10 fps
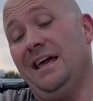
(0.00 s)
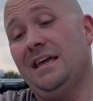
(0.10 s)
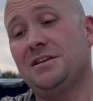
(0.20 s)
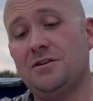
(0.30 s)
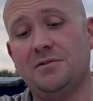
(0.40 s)

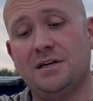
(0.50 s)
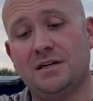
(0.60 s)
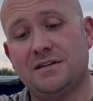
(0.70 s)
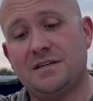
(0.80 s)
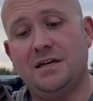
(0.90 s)
Issue
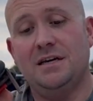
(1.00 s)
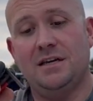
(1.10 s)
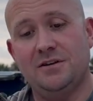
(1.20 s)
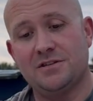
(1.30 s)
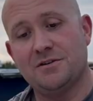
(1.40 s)
is
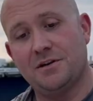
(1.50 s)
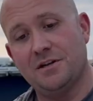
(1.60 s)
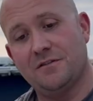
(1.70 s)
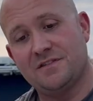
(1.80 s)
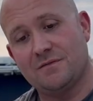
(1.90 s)
you just don't get a
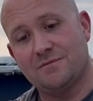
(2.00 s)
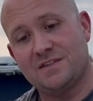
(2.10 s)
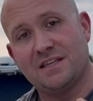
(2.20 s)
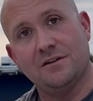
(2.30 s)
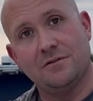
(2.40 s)
good
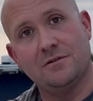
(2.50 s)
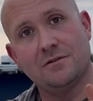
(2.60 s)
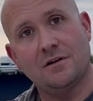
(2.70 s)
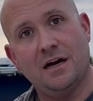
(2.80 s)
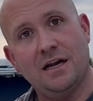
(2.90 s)
seal,
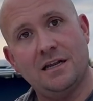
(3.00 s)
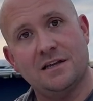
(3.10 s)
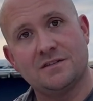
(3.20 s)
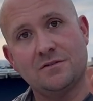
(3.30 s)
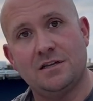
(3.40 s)
right? And
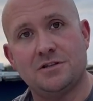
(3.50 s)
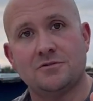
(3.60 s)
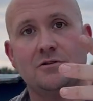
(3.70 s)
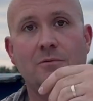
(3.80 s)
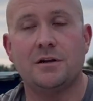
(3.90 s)
so then as
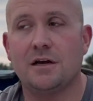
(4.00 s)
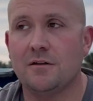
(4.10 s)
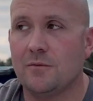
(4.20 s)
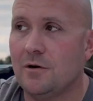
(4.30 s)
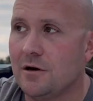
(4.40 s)
you're drawing down
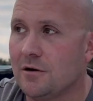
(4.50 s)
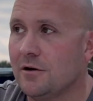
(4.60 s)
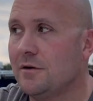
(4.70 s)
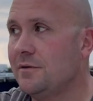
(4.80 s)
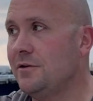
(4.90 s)
the
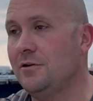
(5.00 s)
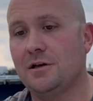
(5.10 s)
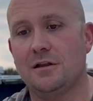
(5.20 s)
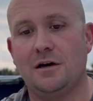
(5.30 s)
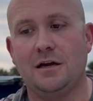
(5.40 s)
water, you
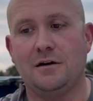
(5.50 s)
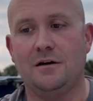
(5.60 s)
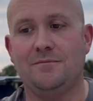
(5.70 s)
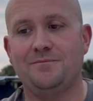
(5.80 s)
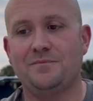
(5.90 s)
get like
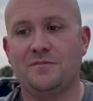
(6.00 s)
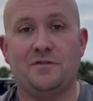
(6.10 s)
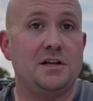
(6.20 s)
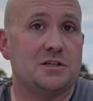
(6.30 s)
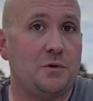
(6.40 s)
a
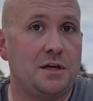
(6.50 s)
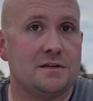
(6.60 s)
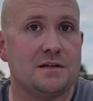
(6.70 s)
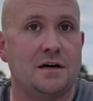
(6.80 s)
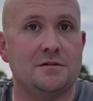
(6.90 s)
funny squeaky
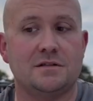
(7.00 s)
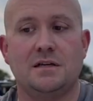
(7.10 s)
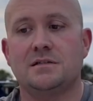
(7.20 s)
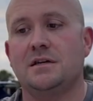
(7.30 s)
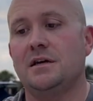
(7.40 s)
sound, as they
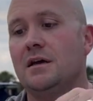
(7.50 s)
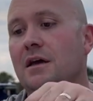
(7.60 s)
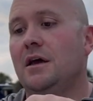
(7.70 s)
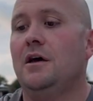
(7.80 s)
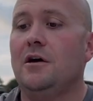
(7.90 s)
say.
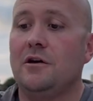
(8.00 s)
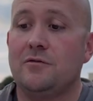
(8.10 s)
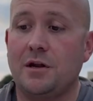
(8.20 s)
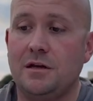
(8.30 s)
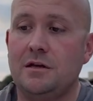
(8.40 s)
So
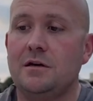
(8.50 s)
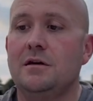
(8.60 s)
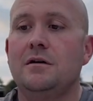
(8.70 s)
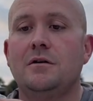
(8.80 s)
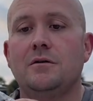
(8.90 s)
what I did
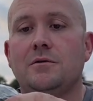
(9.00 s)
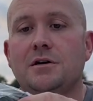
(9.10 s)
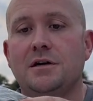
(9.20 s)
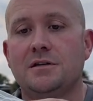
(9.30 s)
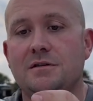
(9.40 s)

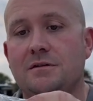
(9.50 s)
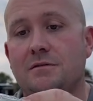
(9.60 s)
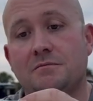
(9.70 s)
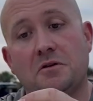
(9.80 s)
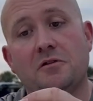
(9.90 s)
was,
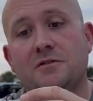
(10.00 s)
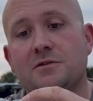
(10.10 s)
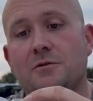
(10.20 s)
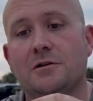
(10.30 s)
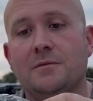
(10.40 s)
don't know if this
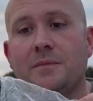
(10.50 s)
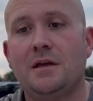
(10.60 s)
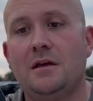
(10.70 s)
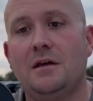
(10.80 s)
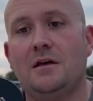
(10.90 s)
will work,
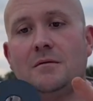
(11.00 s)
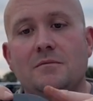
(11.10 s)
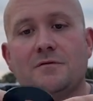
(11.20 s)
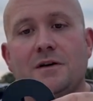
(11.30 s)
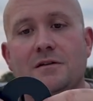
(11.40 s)

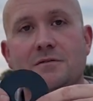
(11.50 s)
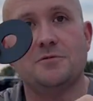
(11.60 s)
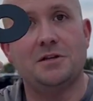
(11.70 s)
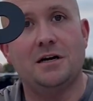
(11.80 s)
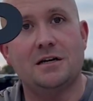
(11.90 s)
I found some
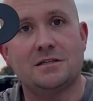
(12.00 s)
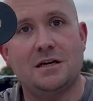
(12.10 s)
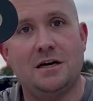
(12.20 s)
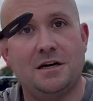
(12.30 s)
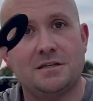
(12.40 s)
really nice
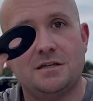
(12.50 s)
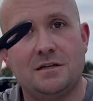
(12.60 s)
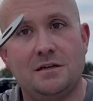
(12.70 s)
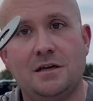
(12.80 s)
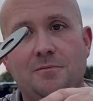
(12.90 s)
size
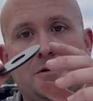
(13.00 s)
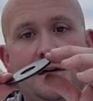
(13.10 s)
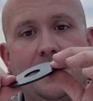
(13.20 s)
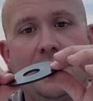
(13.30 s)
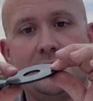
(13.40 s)

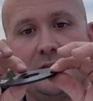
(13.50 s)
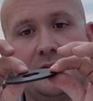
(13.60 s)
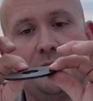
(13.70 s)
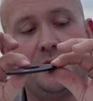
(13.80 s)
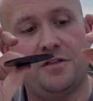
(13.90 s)
neoprene gaskets that
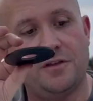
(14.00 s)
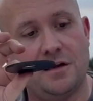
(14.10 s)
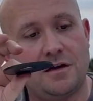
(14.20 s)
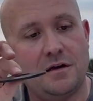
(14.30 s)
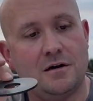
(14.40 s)
are pretty
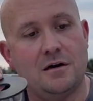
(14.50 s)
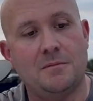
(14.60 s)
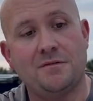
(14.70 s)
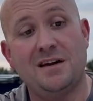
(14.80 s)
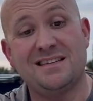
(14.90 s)
thick.
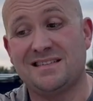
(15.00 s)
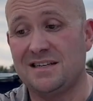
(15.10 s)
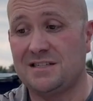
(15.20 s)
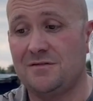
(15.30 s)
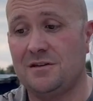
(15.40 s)
I've got
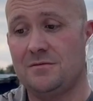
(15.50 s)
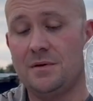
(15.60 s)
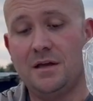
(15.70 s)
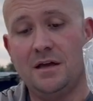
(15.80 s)
6 of them.